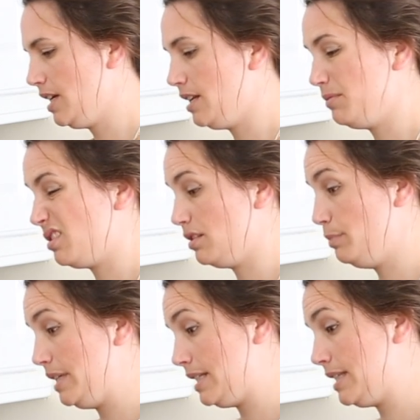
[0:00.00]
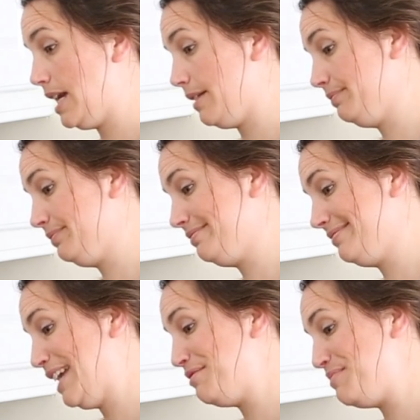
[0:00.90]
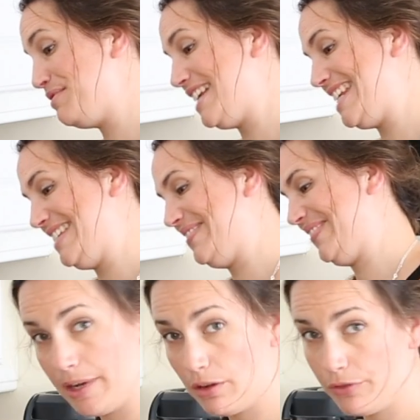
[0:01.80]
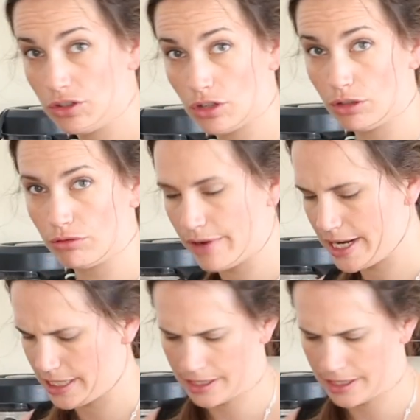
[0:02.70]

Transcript: And I'm just going to blitz that, and we'll be ready. My oven's on already.